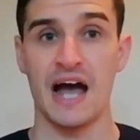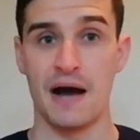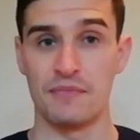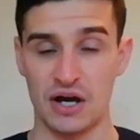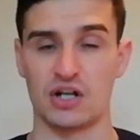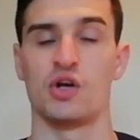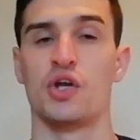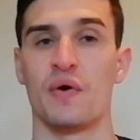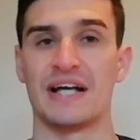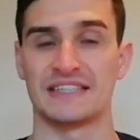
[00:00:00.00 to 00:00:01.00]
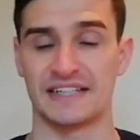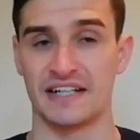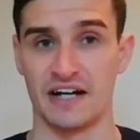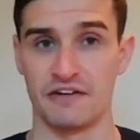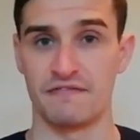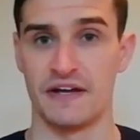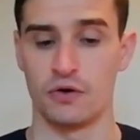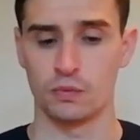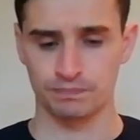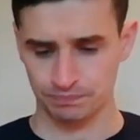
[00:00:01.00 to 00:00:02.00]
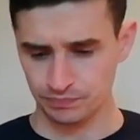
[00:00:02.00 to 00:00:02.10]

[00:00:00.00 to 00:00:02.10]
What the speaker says: that Cluedo-esque kind of feel,